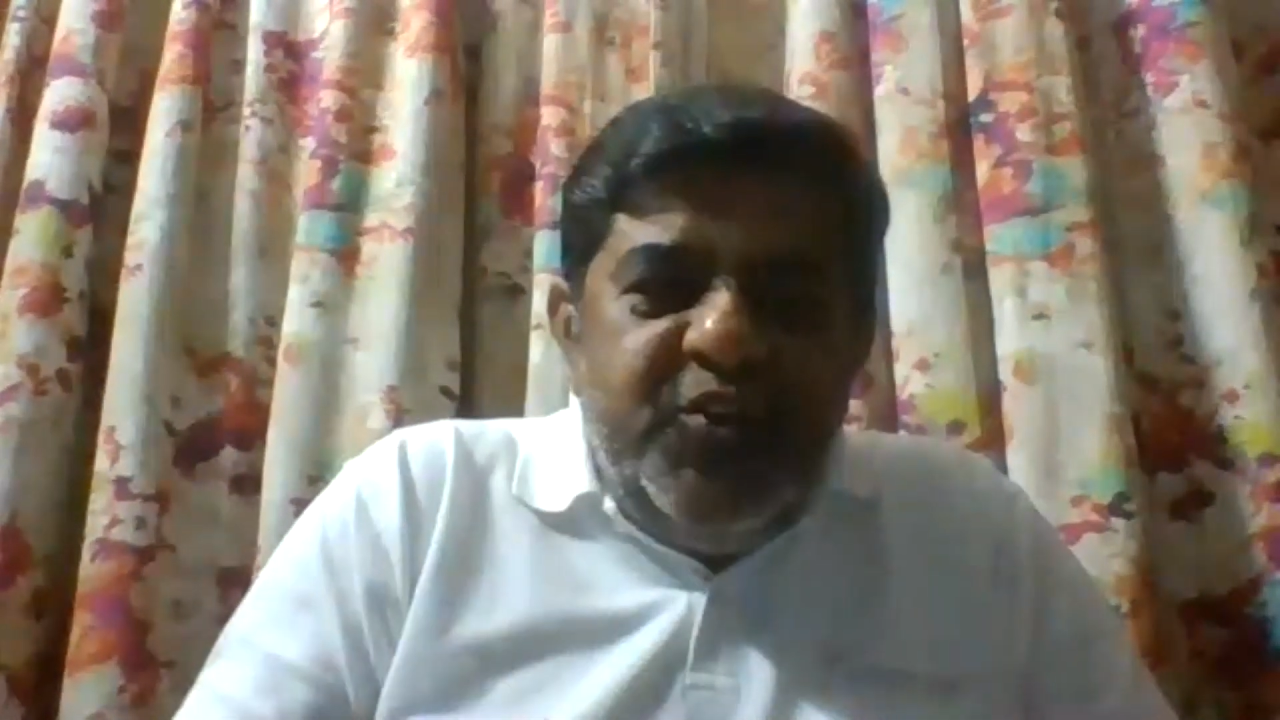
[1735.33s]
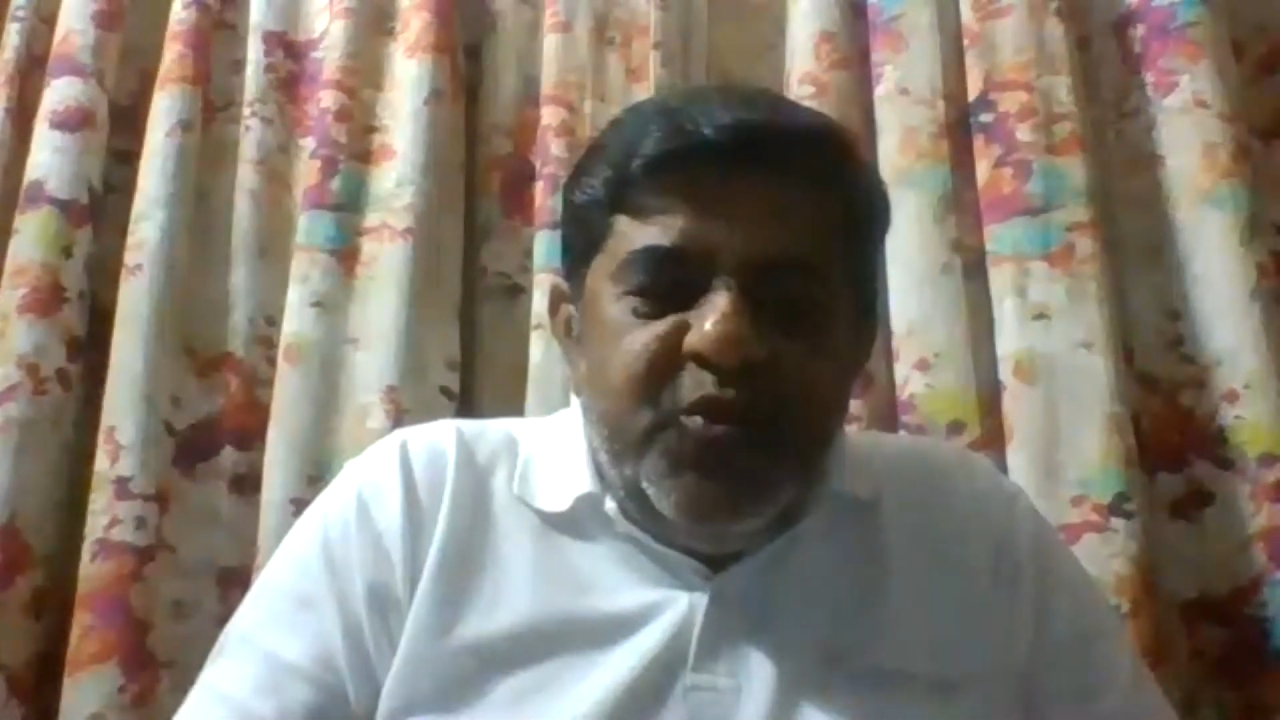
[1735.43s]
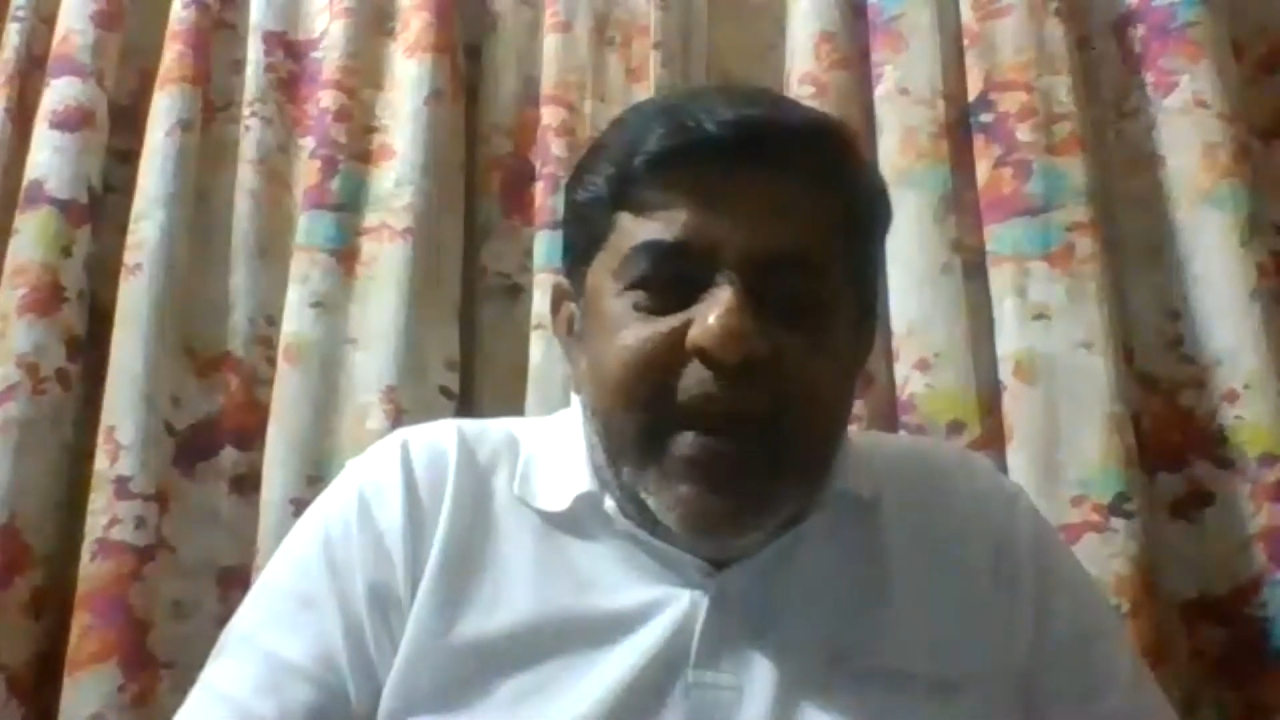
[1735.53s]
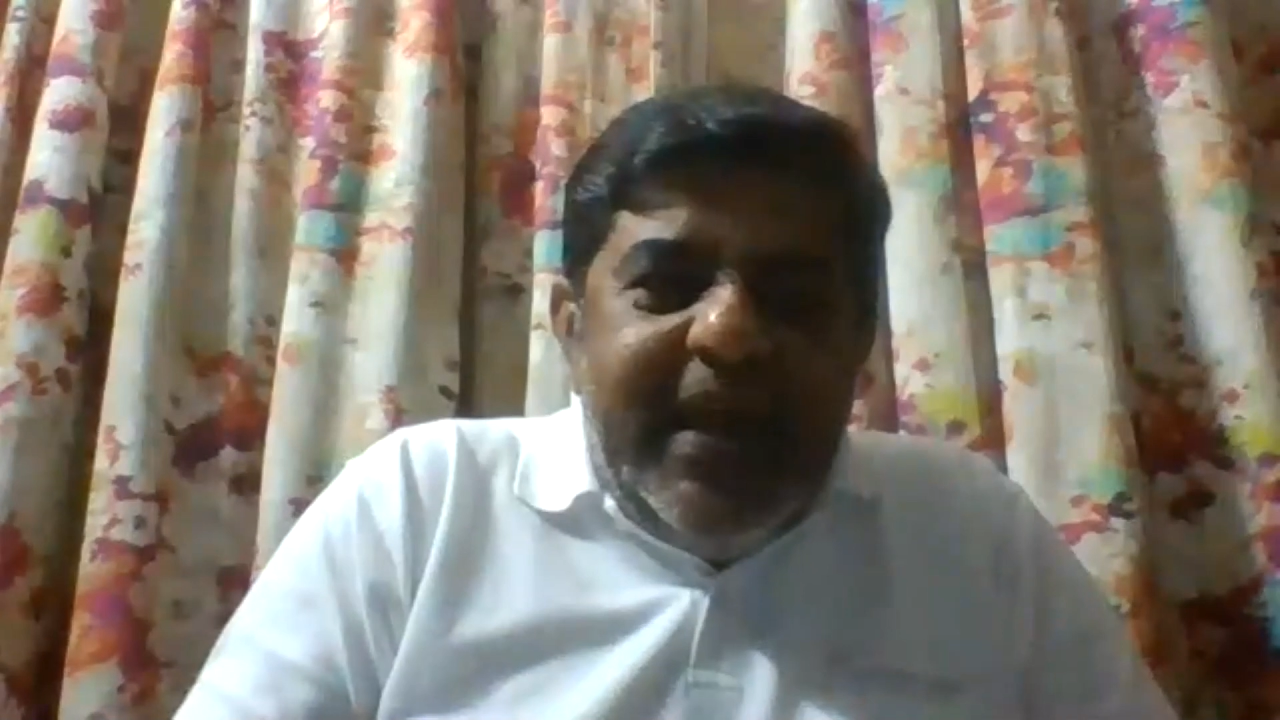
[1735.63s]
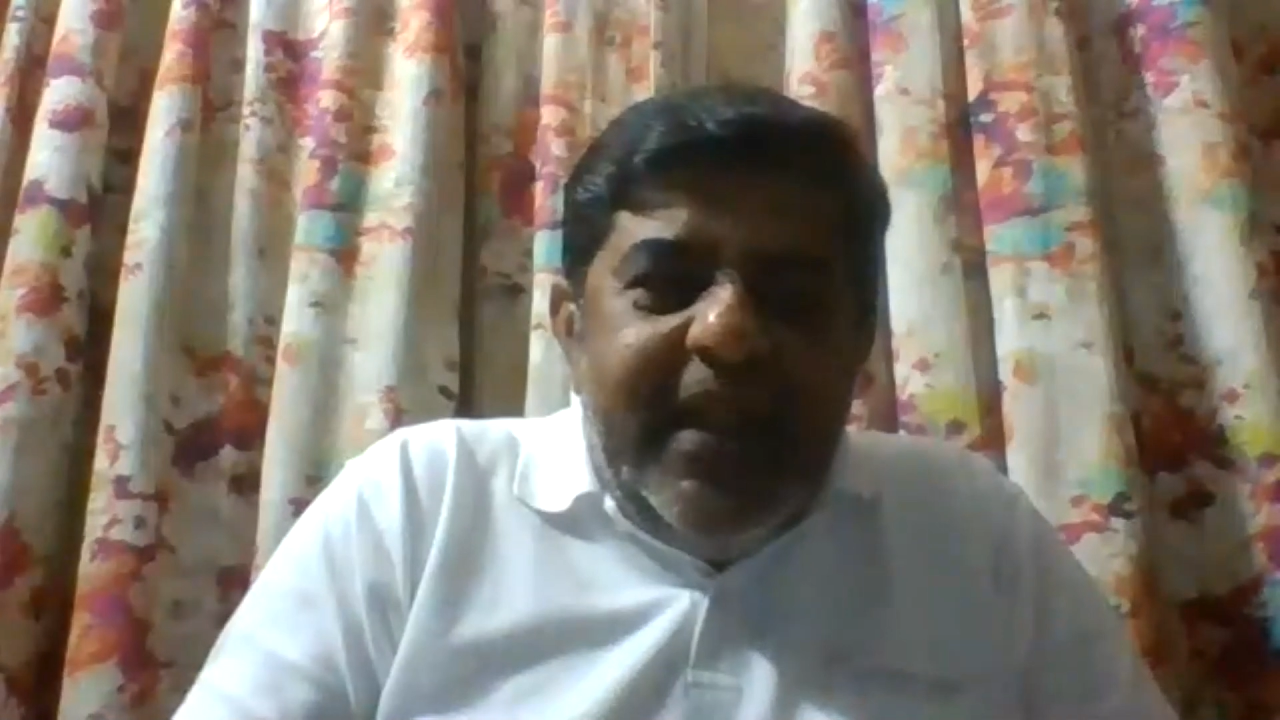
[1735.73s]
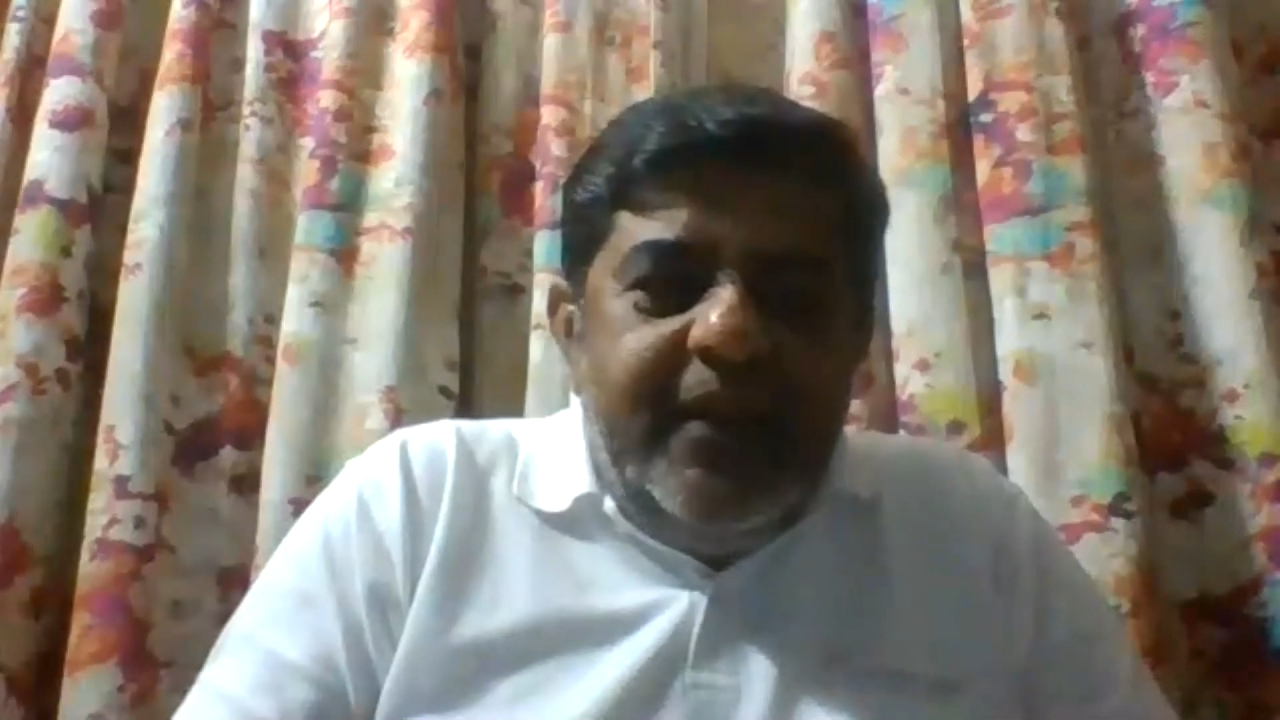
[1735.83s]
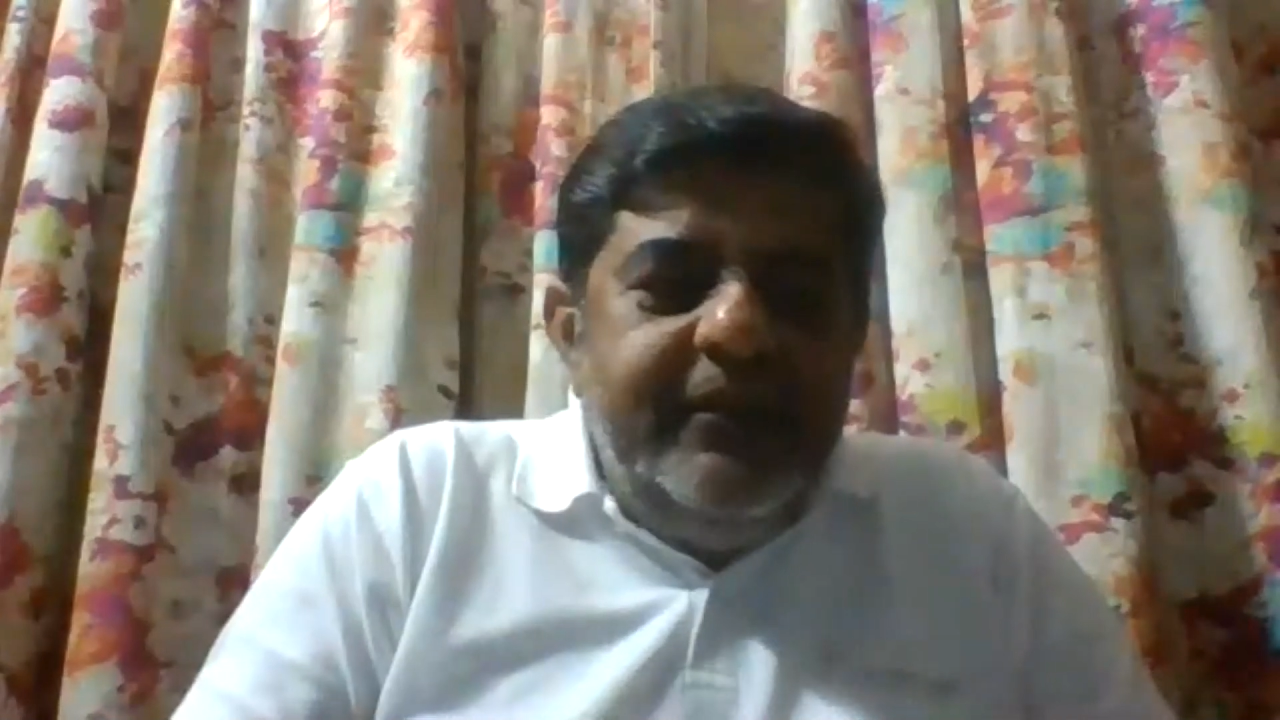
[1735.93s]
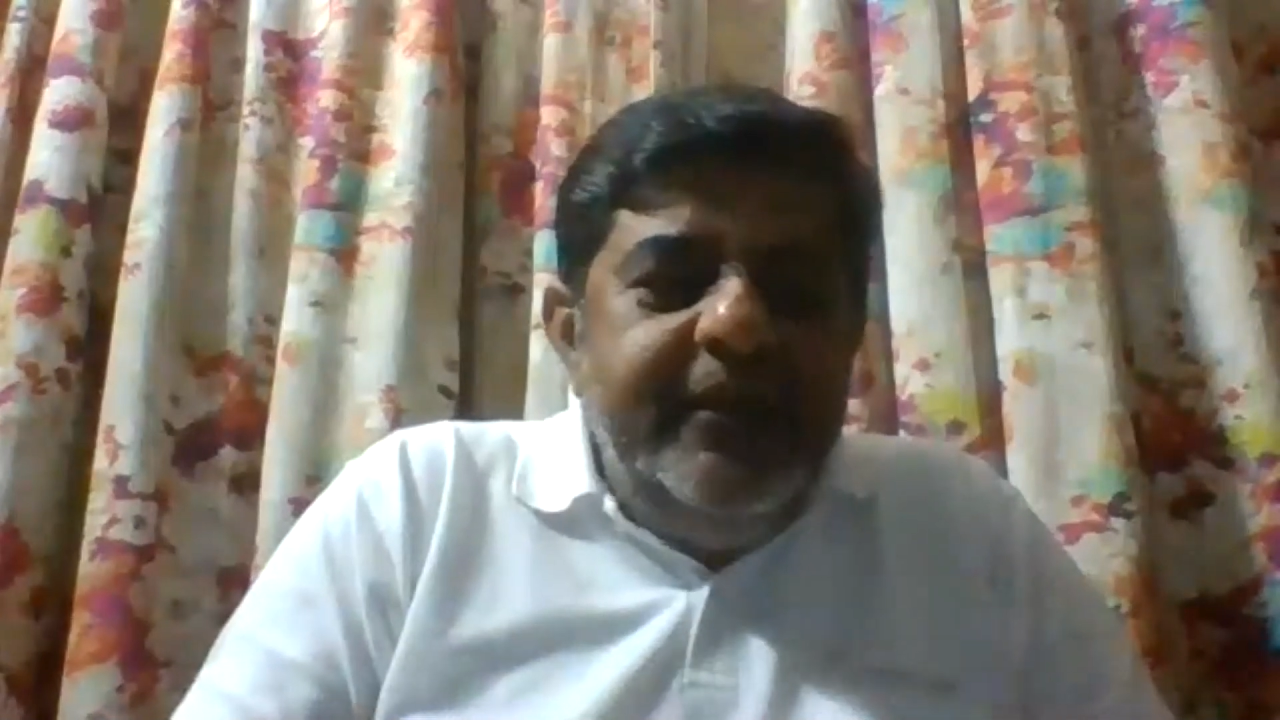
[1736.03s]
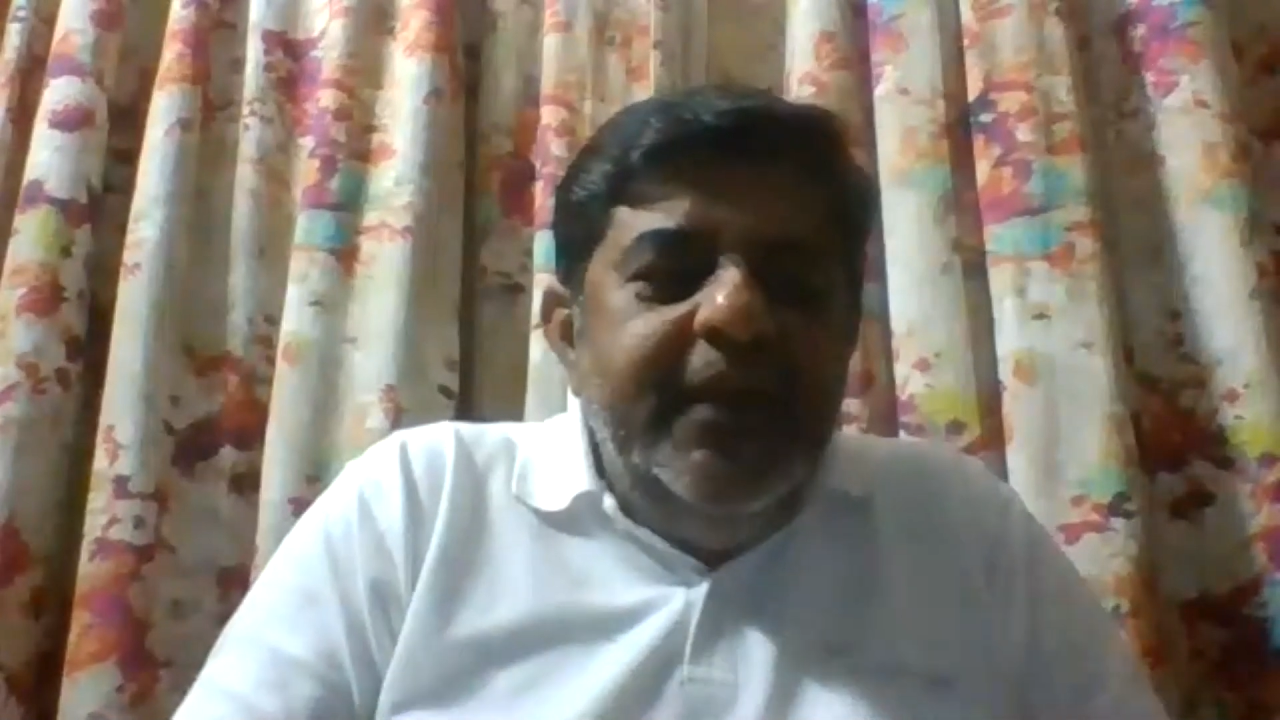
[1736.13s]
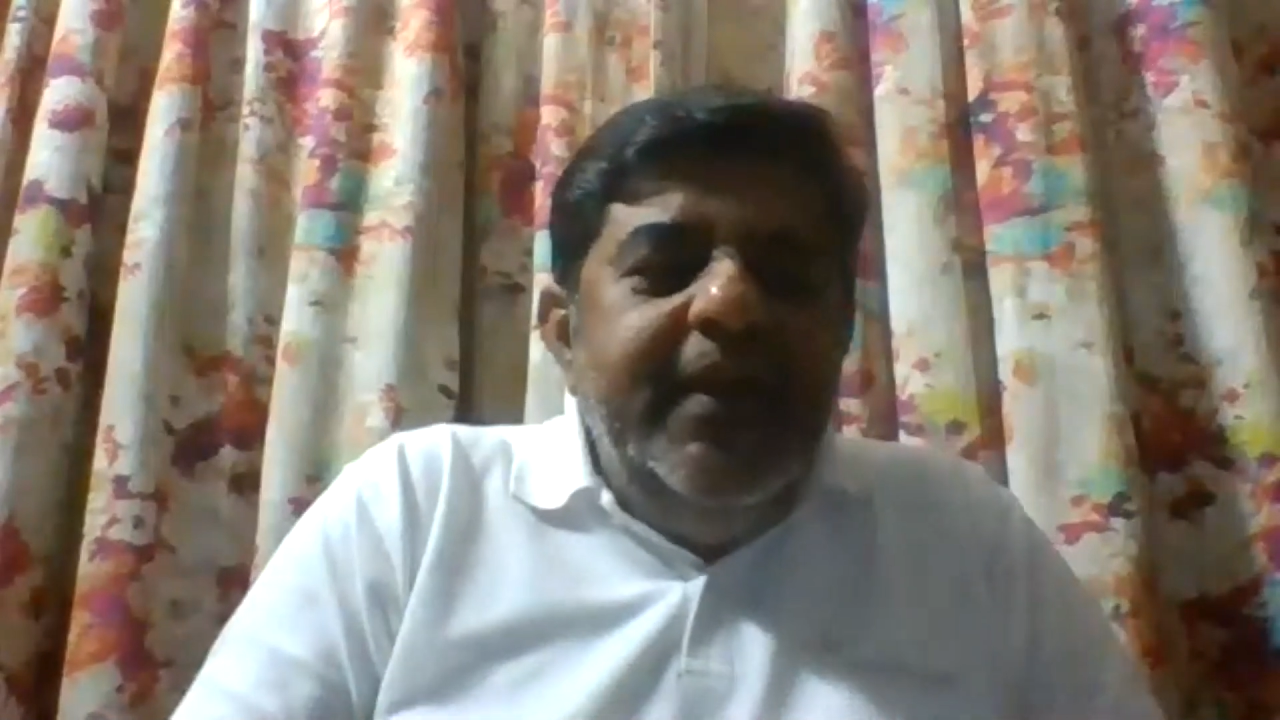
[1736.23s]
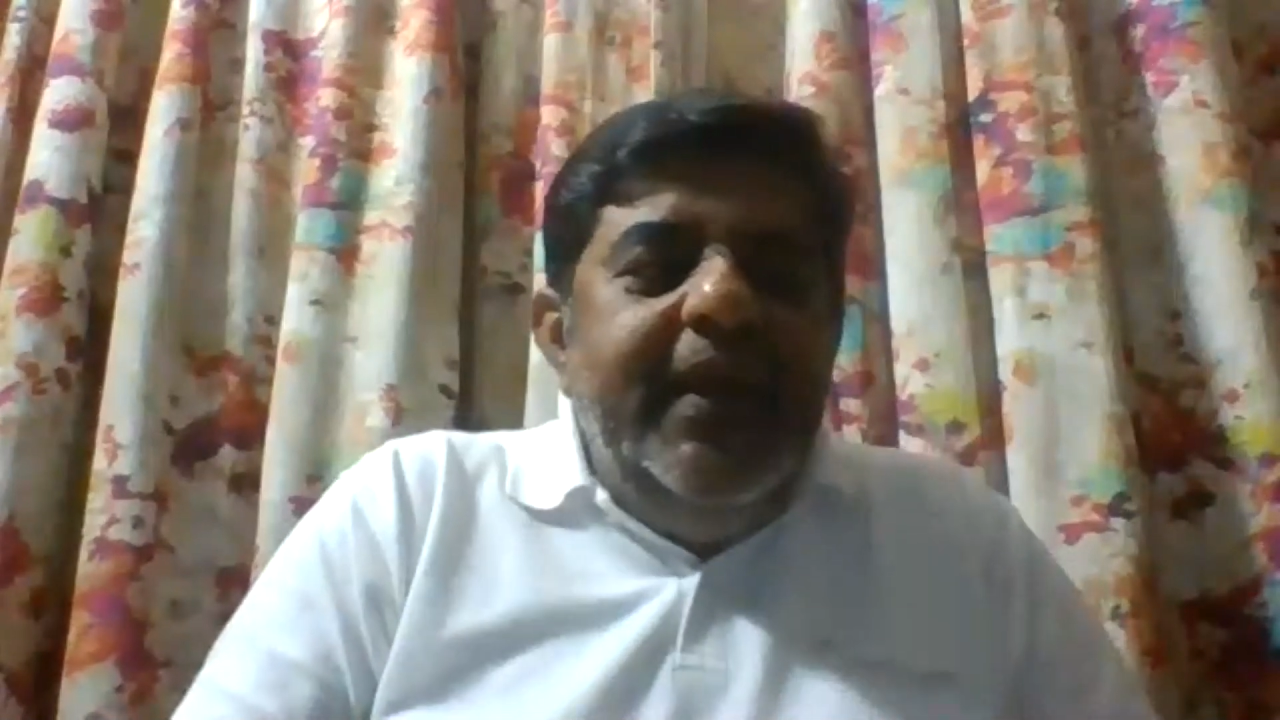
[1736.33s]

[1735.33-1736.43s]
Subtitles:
in 12